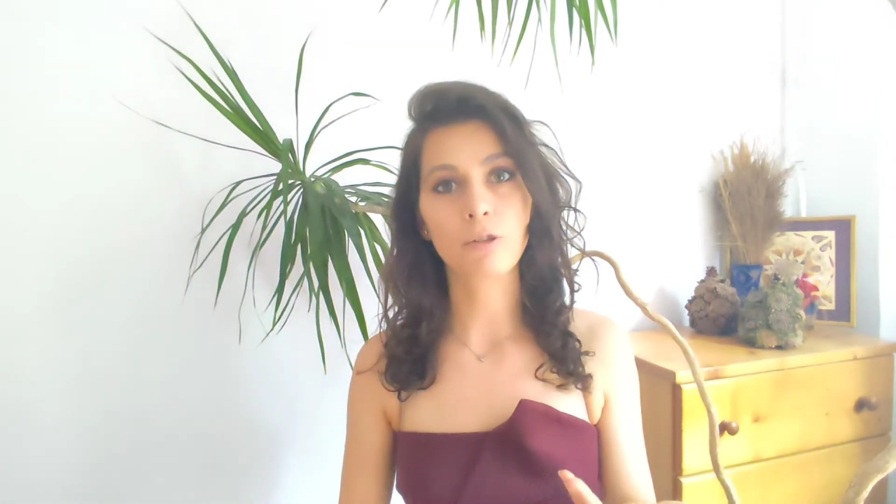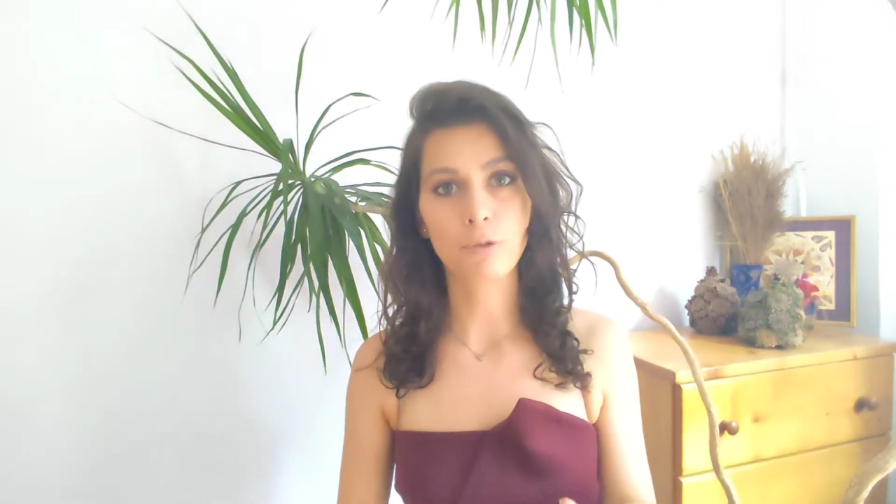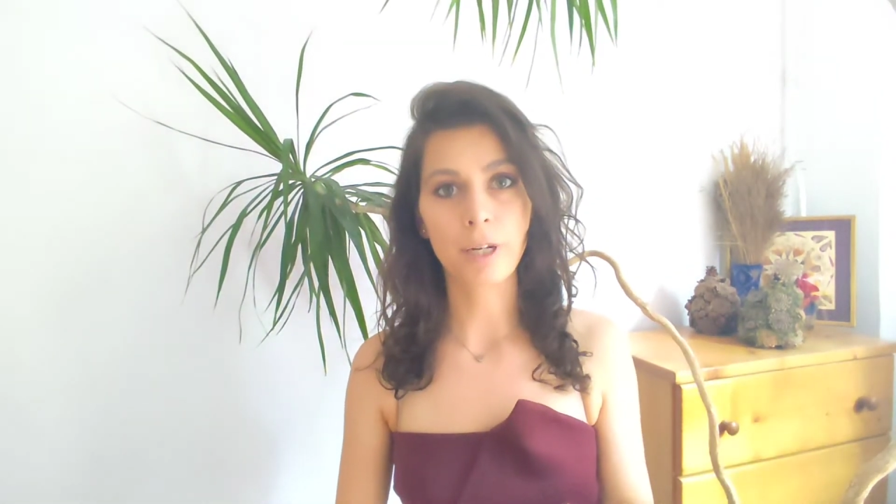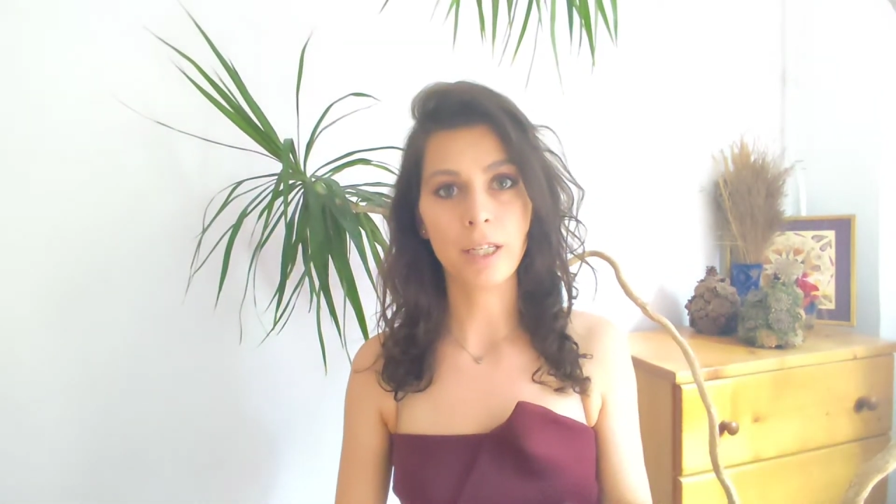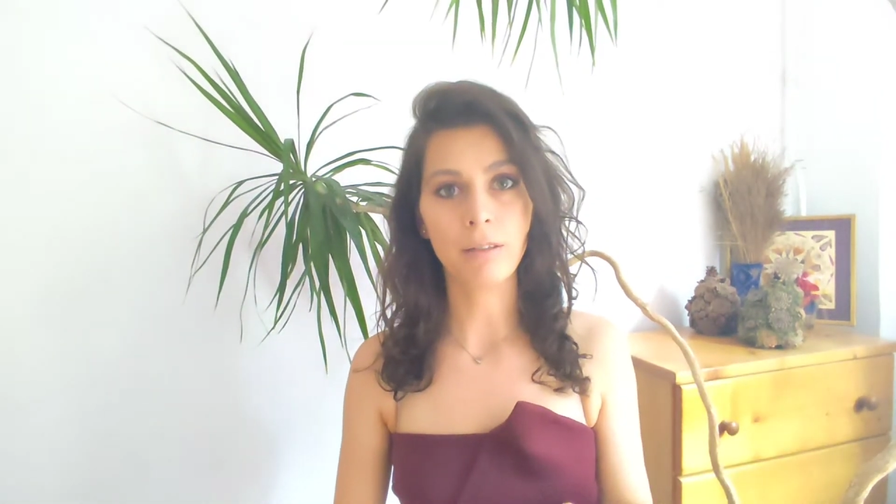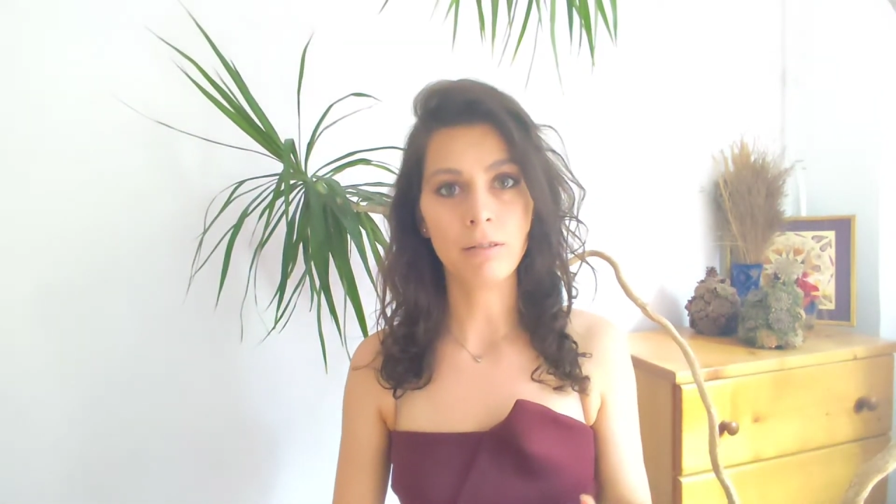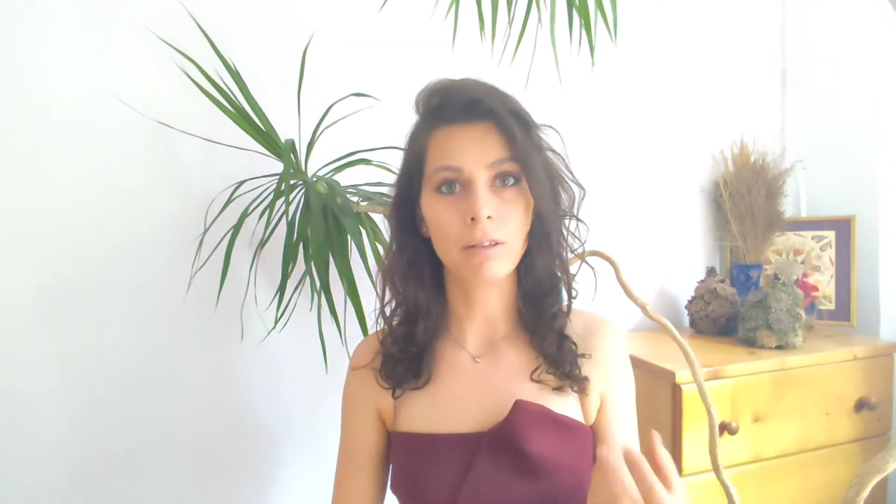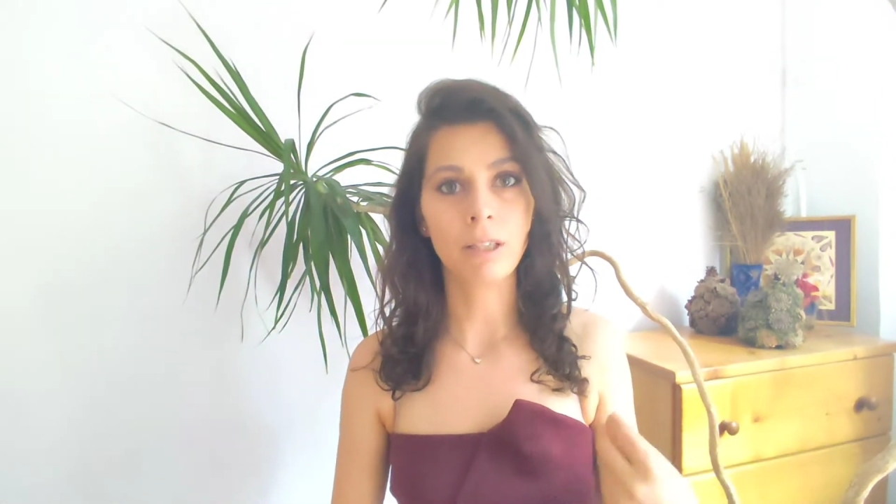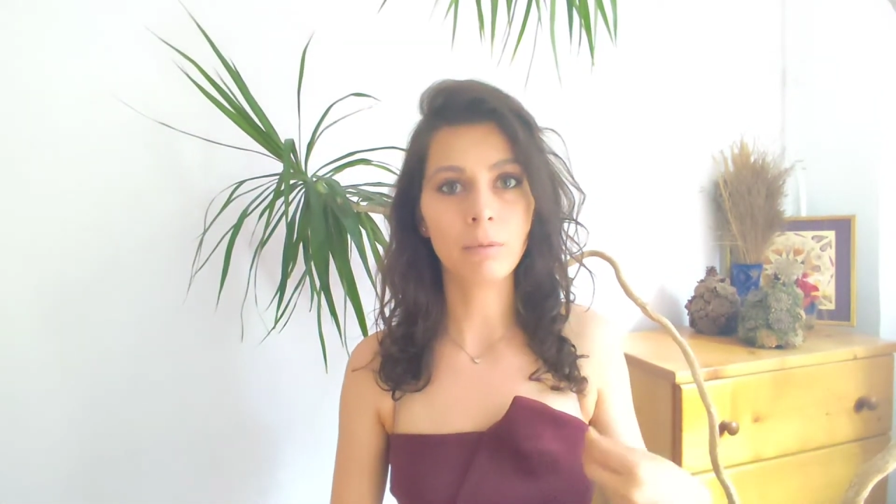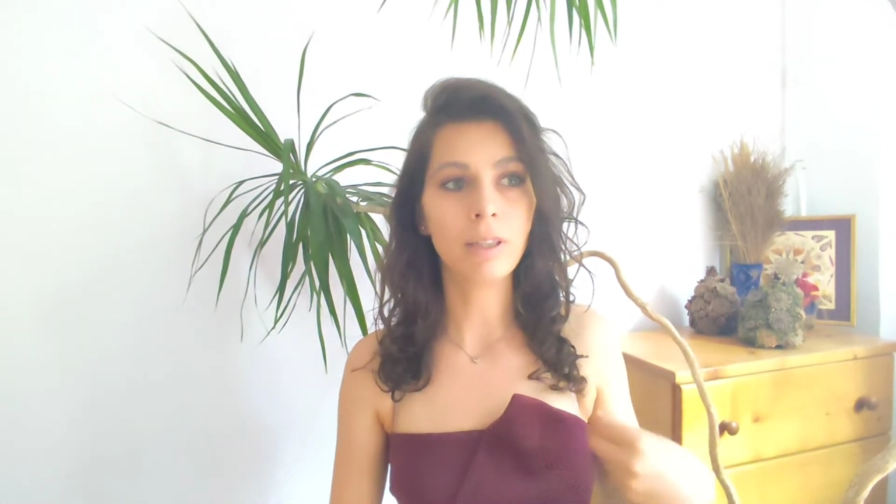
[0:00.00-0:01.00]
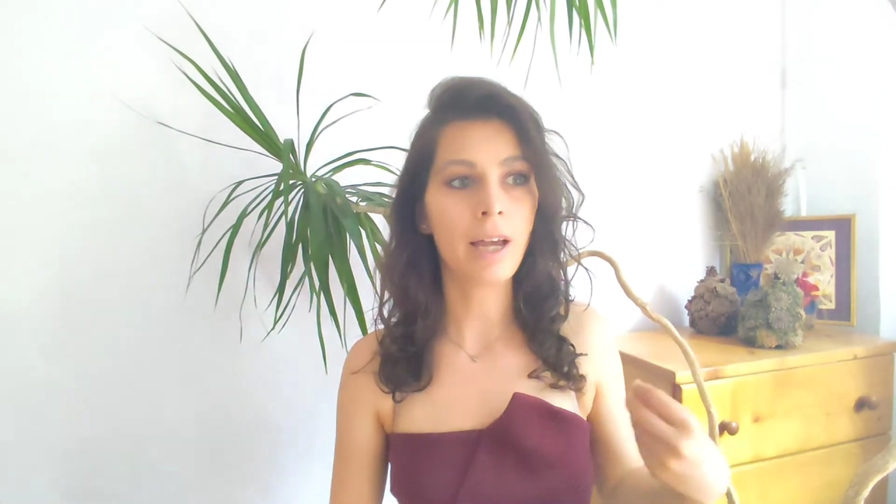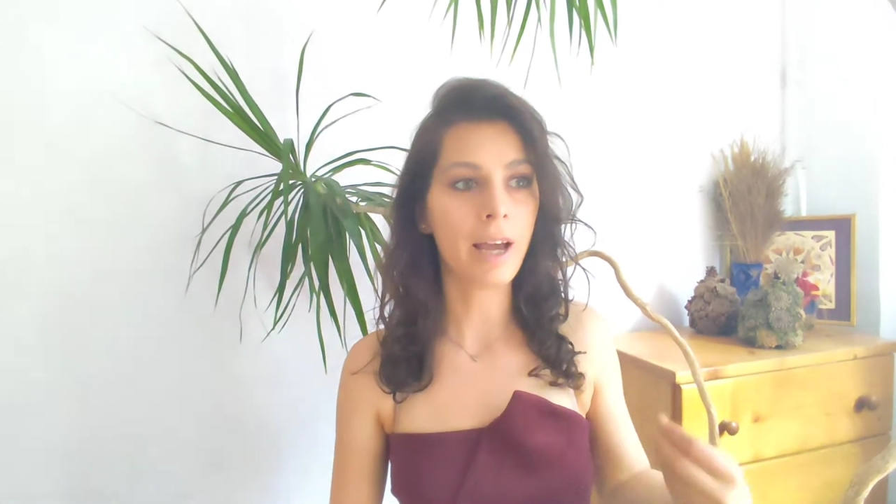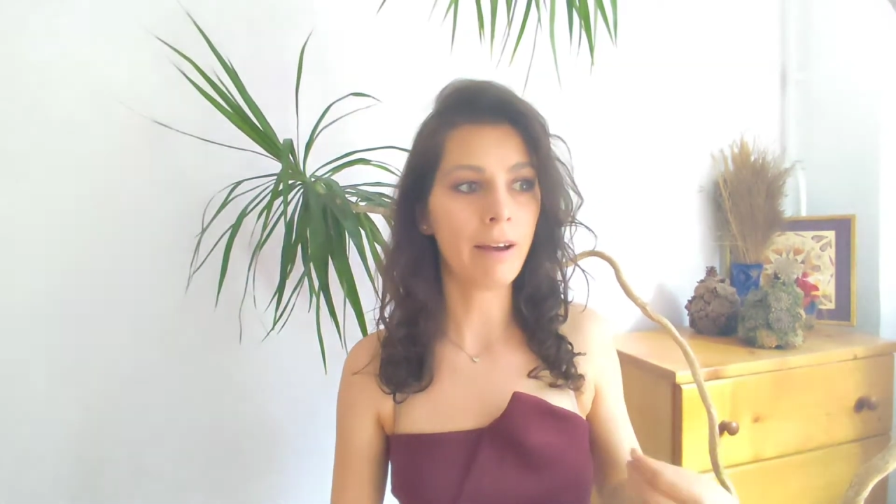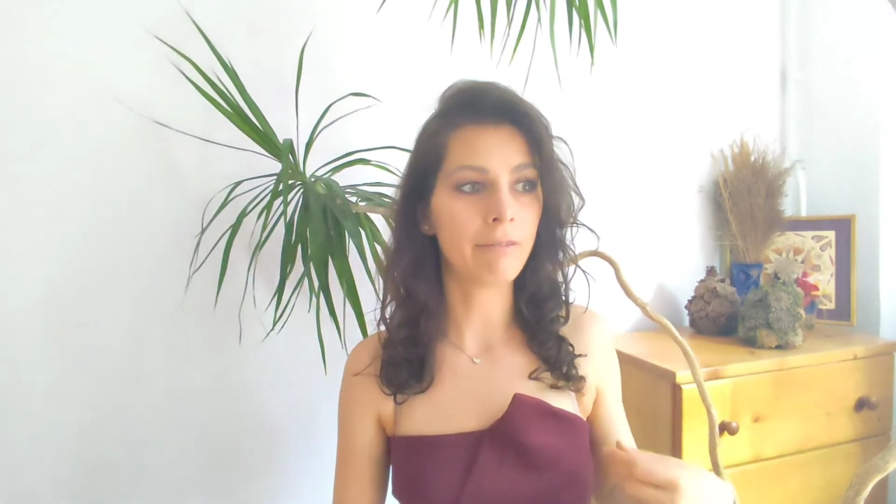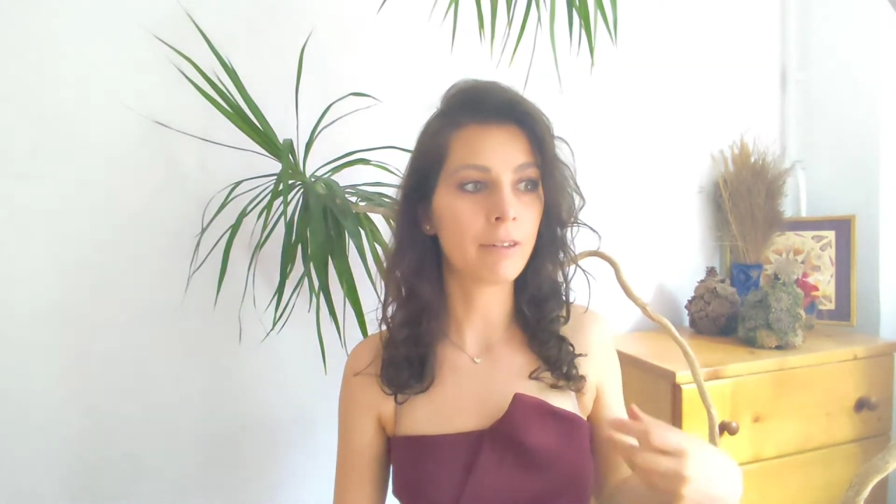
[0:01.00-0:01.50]
trained, they will
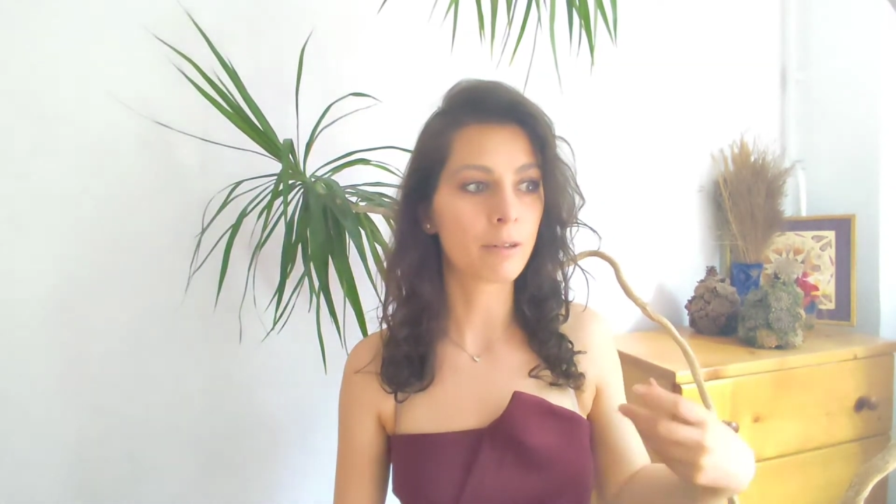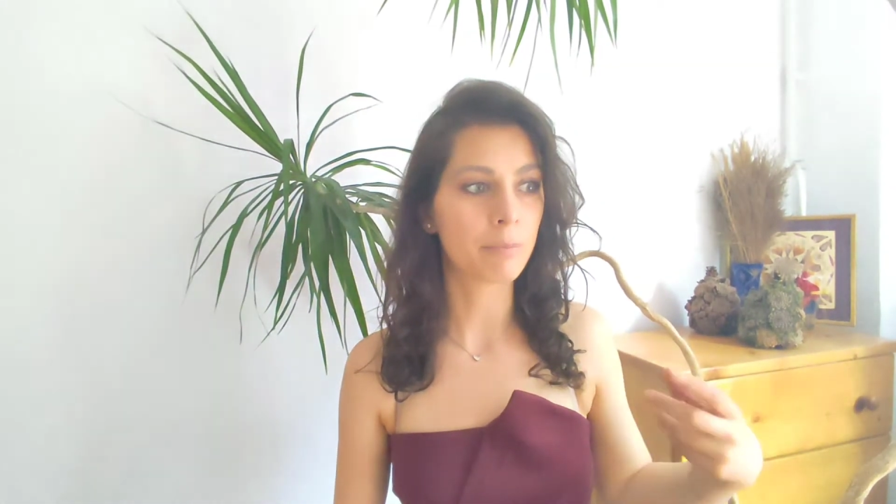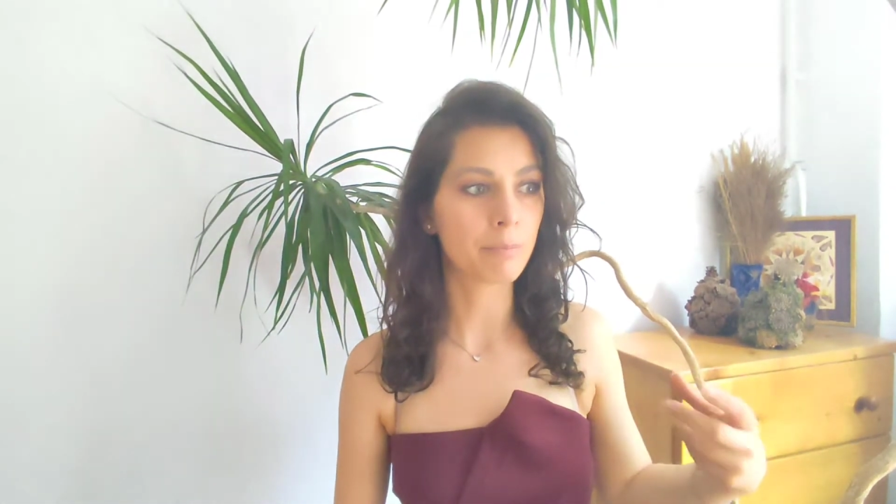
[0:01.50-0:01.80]
have